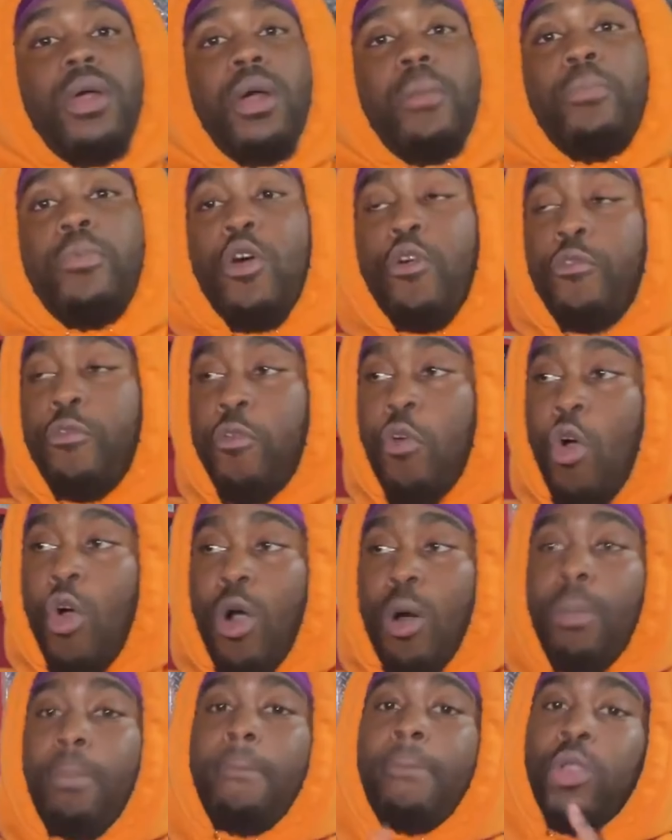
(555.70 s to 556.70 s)

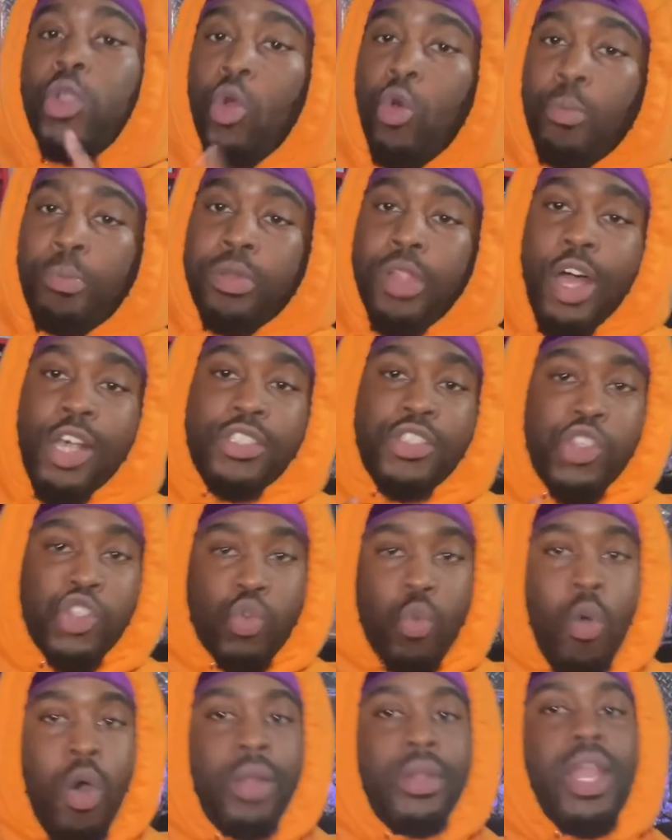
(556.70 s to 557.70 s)
Bloom Plus is
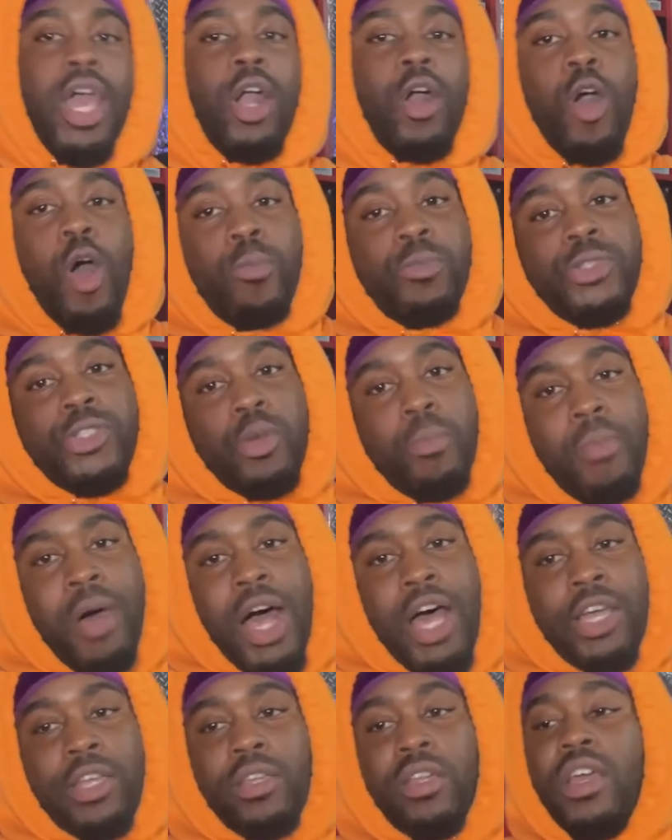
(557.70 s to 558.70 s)
one that comes to
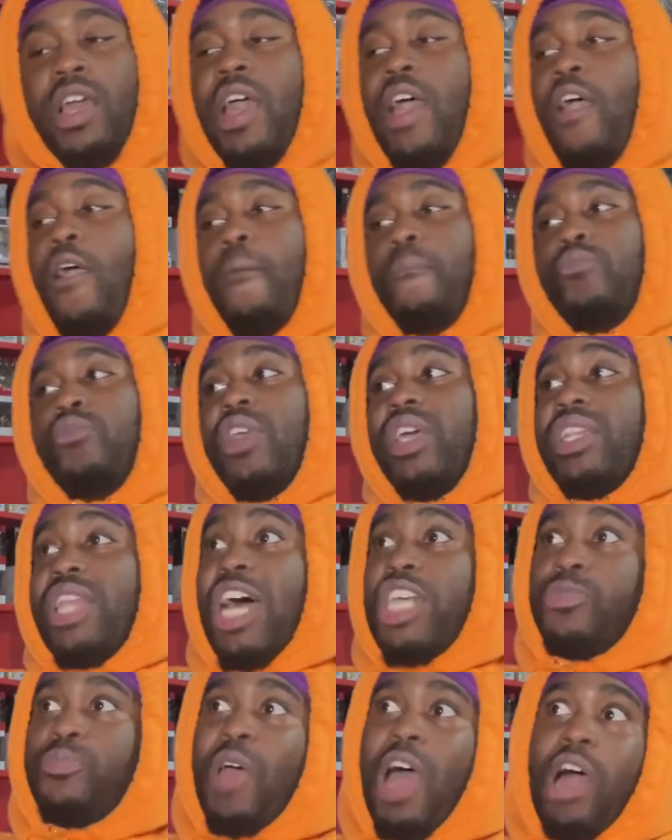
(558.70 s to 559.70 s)
mind.
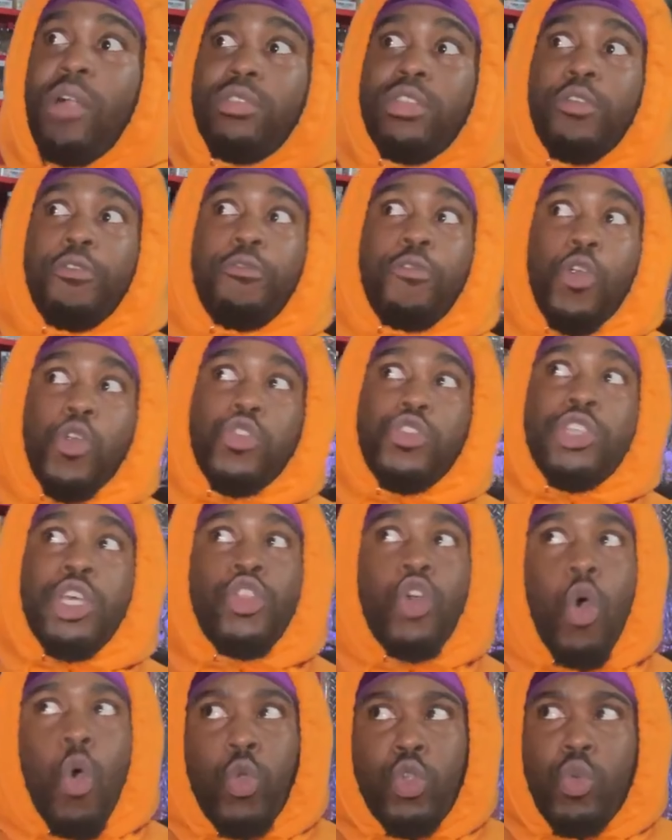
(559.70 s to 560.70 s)
That's probably the first and
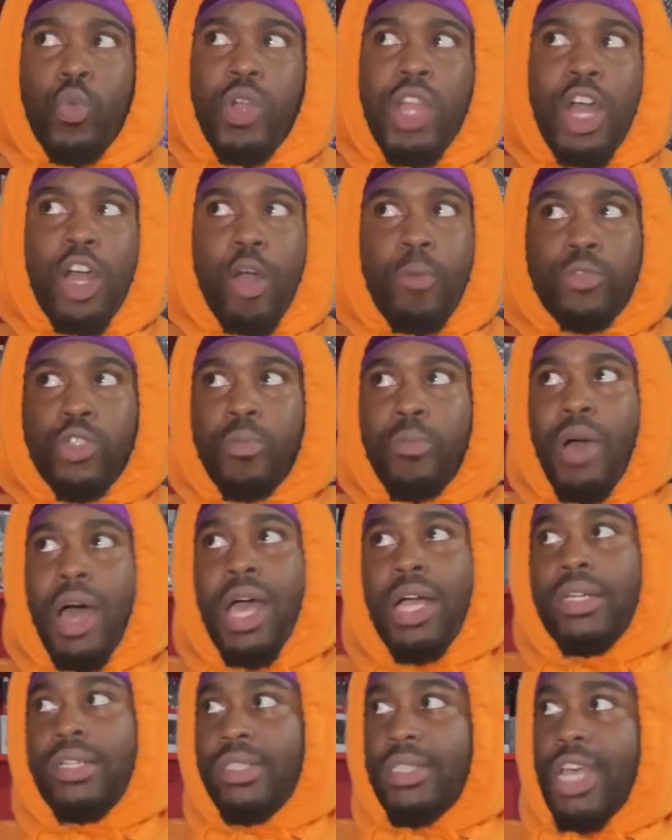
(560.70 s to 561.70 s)
the only one that comes to
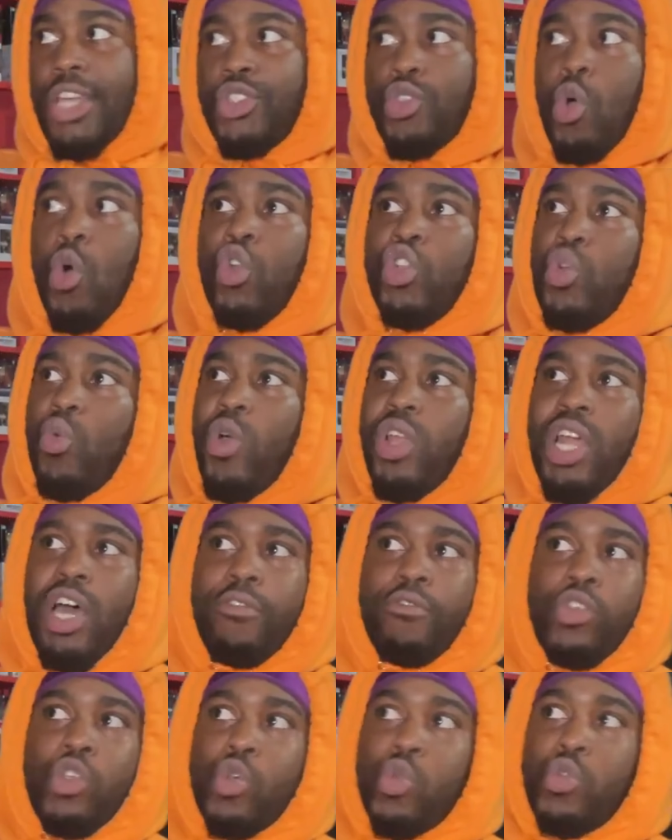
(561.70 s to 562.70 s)
mind, because that's the only one
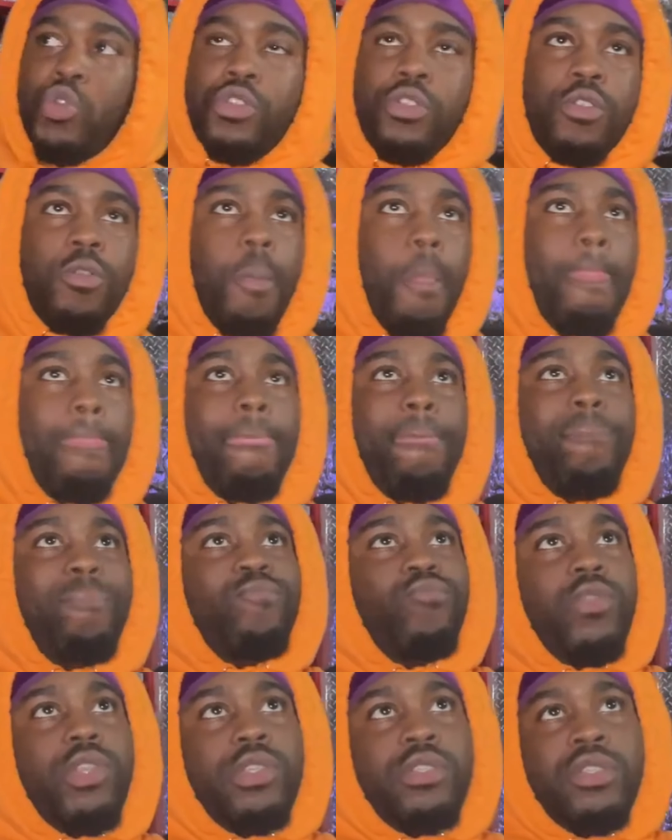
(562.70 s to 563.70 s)
I've used
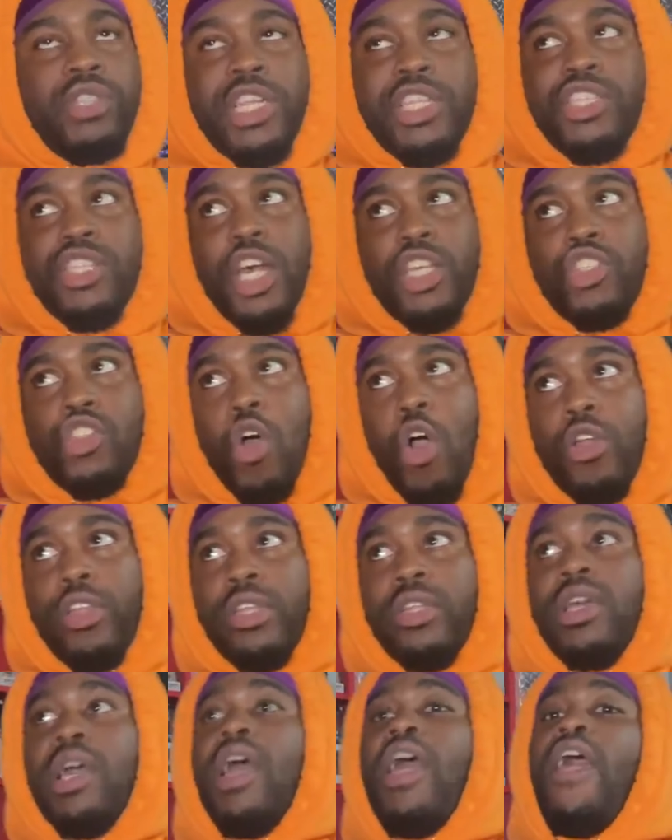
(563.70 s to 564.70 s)
since I
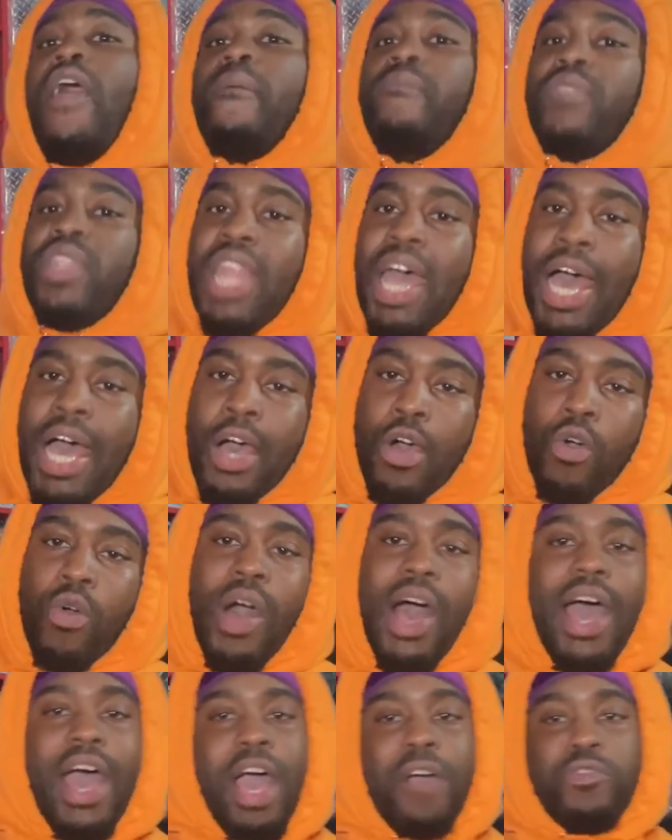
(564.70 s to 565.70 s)
started. Now
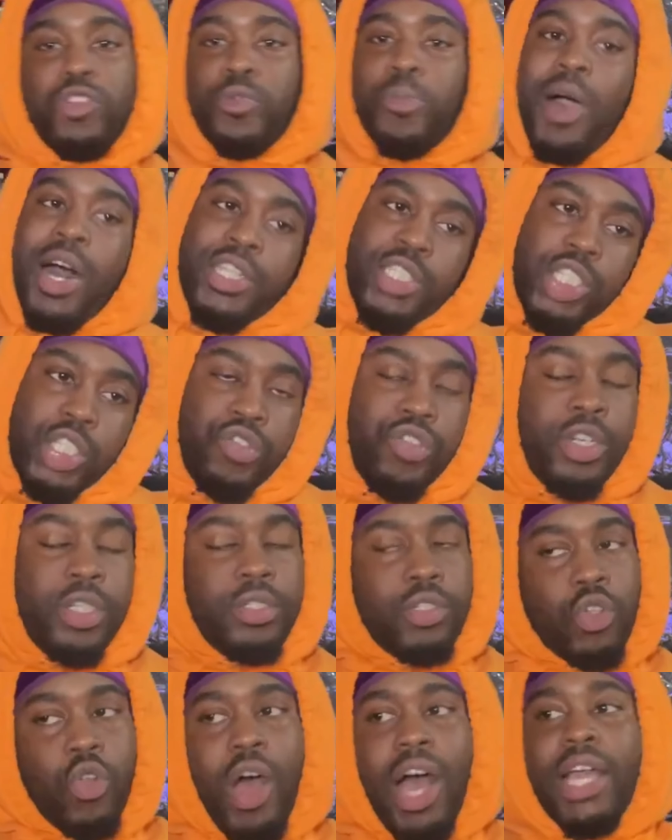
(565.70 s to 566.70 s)
I have a sponsor, and
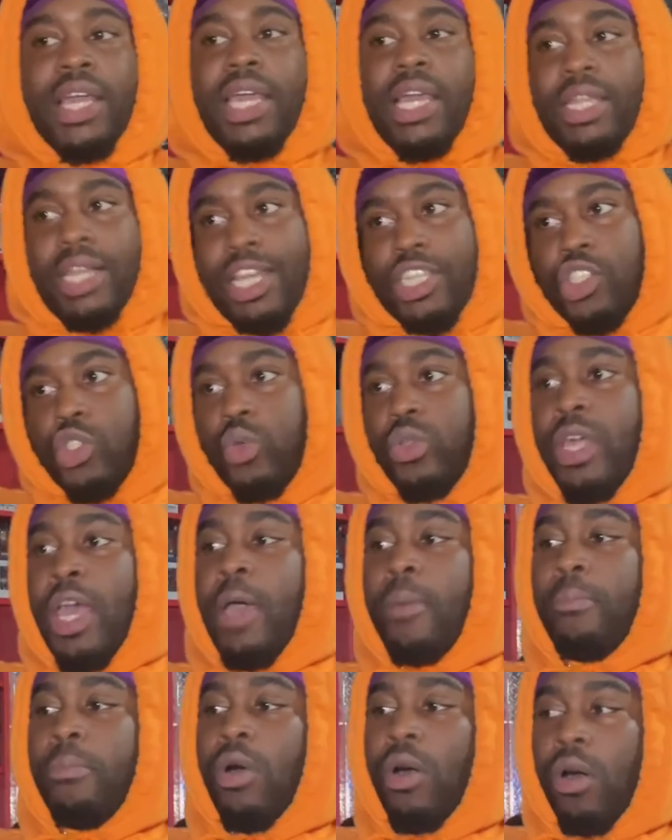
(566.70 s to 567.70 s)
I get lights through
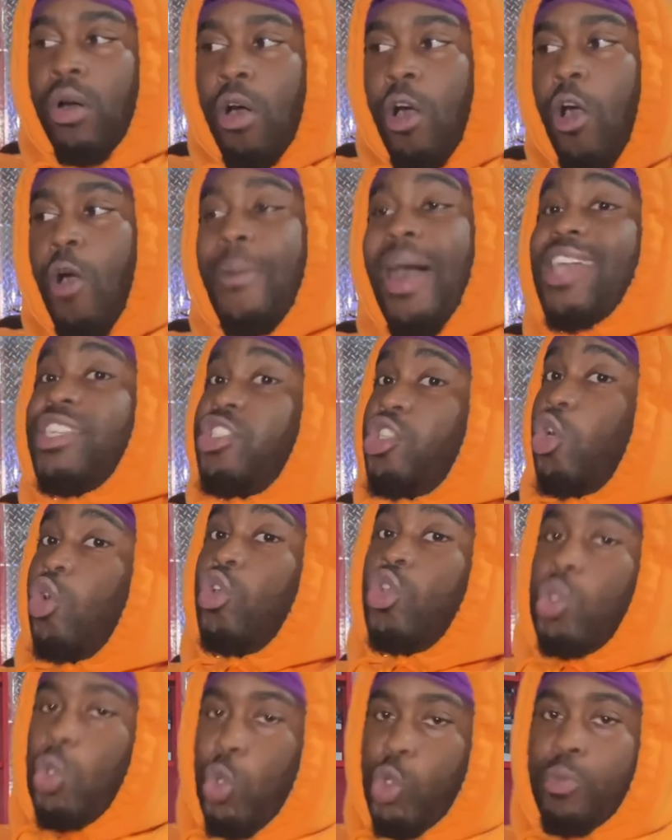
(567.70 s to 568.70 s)
them, but I still
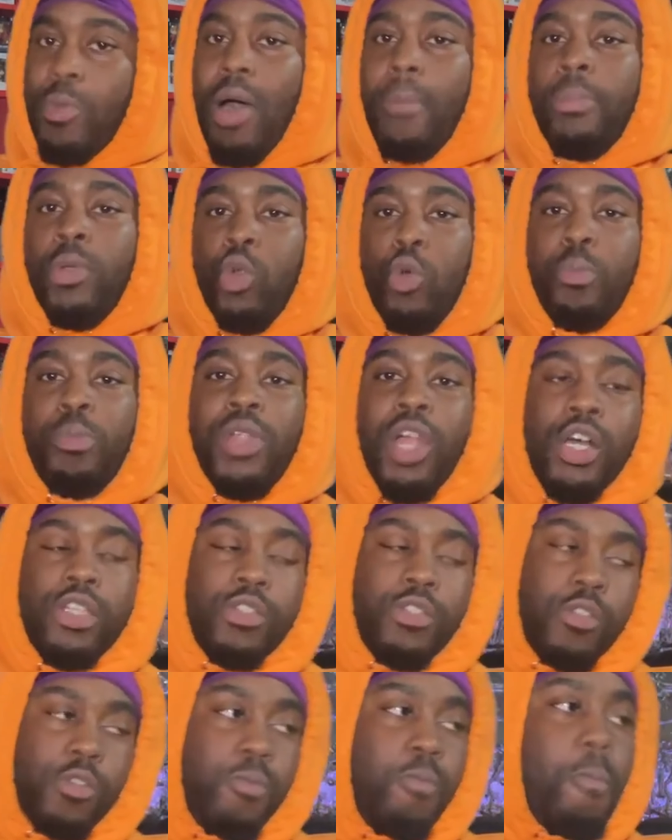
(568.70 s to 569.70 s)
use my Bloom
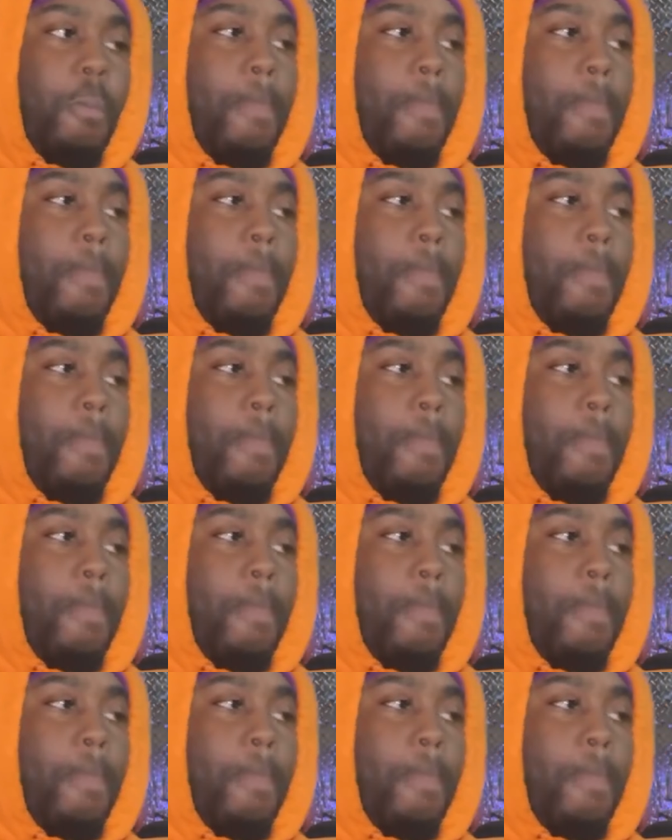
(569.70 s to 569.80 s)
Plus.